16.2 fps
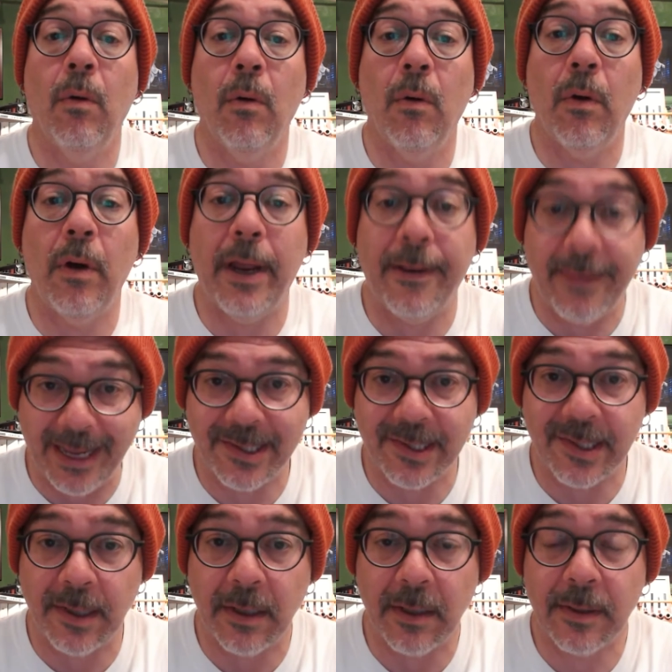and that's
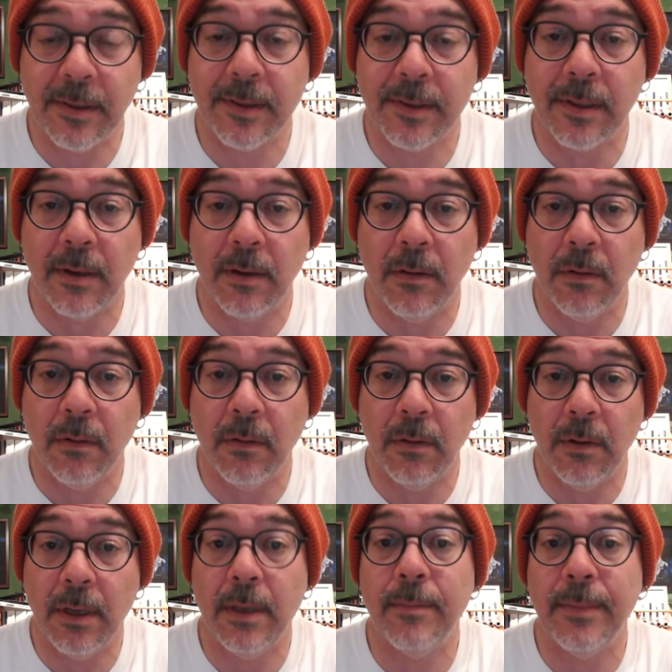it. So
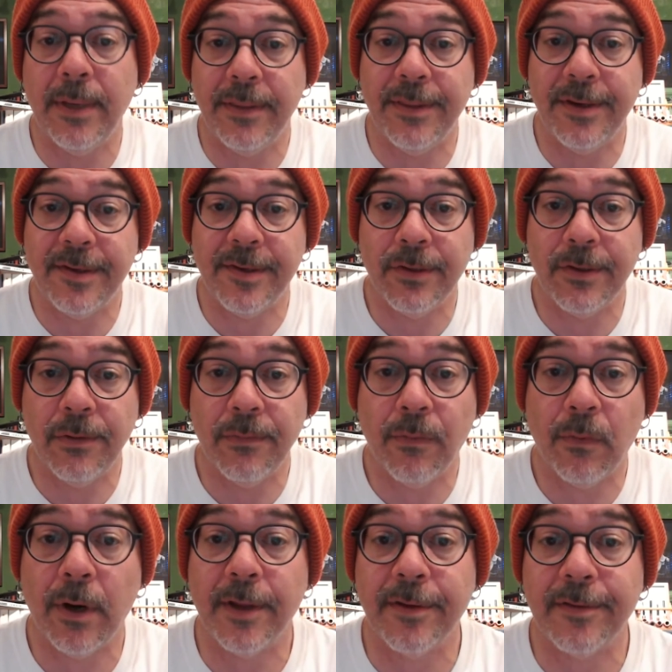it made the decision
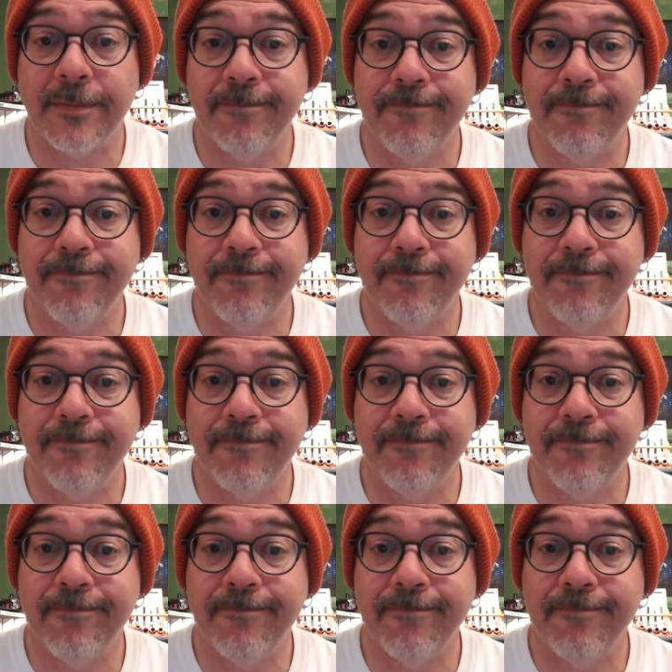for us.